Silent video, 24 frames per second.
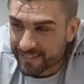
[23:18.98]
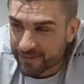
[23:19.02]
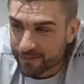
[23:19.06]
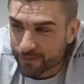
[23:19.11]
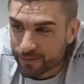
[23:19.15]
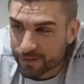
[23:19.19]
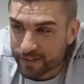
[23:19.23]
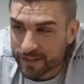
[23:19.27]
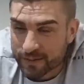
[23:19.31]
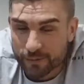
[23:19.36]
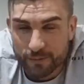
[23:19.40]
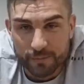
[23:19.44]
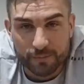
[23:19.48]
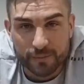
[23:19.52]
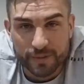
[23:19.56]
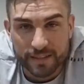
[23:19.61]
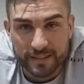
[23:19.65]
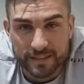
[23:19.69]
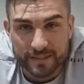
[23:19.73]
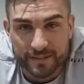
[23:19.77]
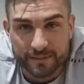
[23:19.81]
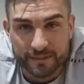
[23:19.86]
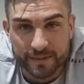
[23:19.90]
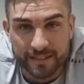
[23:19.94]
What it would
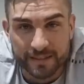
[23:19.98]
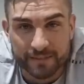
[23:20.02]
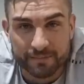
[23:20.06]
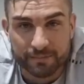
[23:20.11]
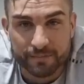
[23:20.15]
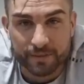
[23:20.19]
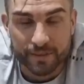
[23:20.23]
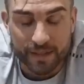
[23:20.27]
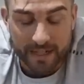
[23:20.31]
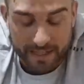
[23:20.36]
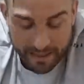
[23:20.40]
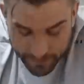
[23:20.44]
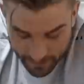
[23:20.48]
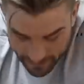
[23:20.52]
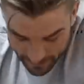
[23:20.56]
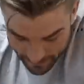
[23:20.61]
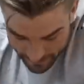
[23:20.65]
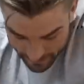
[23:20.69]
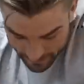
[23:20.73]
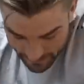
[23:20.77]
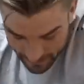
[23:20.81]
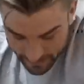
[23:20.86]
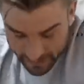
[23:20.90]
mean to me. But anyway,